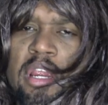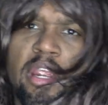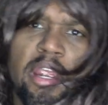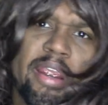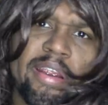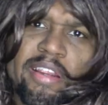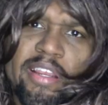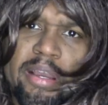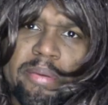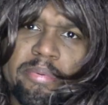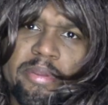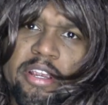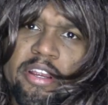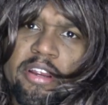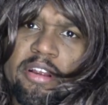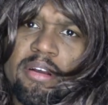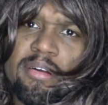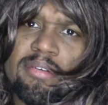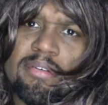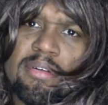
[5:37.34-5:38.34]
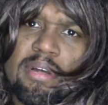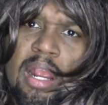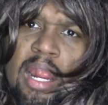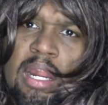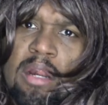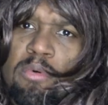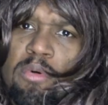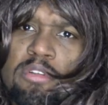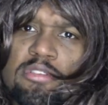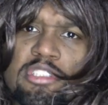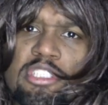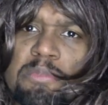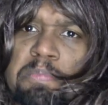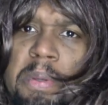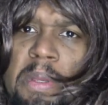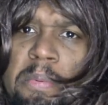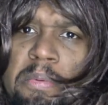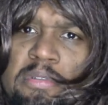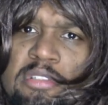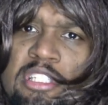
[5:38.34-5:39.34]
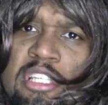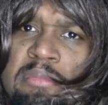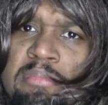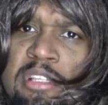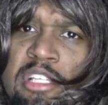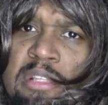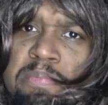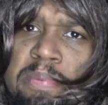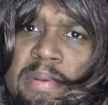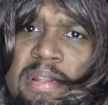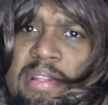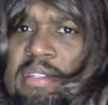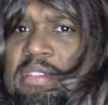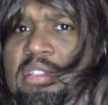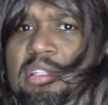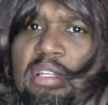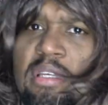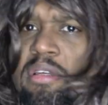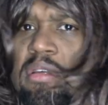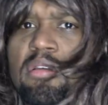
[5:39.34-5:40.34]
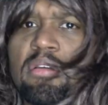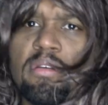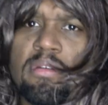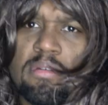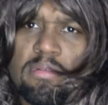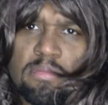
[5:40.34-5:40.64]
Hurry up, girl. I don't want these people to see me spilling tea.